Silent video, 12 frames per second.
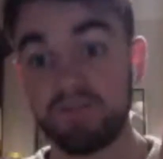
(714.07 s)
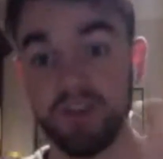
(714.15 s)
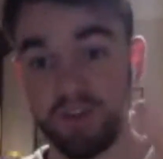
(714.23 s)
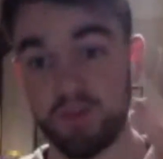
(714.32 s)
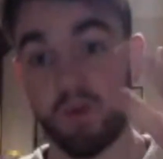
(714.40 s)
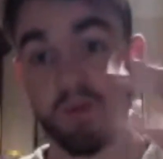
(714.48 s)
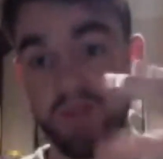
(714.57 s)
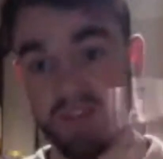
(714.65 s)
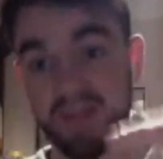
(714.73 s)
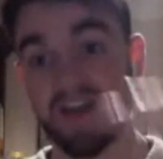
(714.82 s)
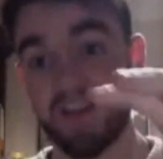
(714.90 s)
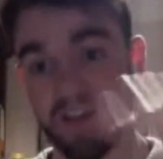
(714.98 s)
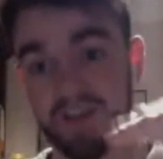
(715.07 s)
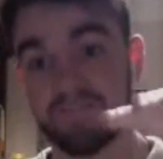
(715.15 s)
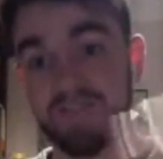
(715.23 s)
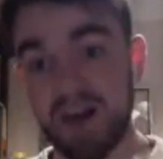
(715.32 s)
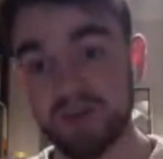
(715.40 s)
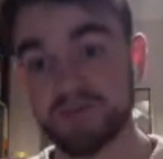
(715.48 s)
you're probably in that like
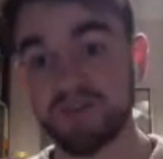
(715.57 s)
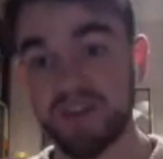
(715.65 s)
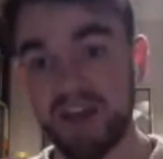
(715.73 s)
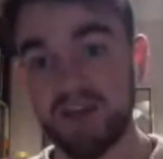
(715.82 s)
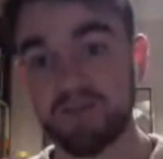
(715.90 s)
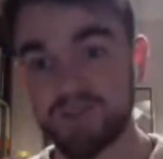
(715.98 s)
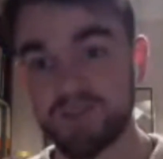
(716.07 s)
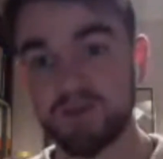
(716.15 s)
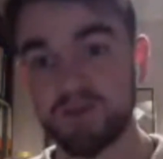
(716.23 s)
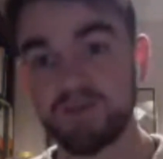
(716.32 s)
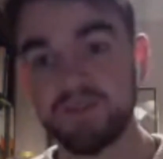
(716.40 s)
1,000 calorie zone.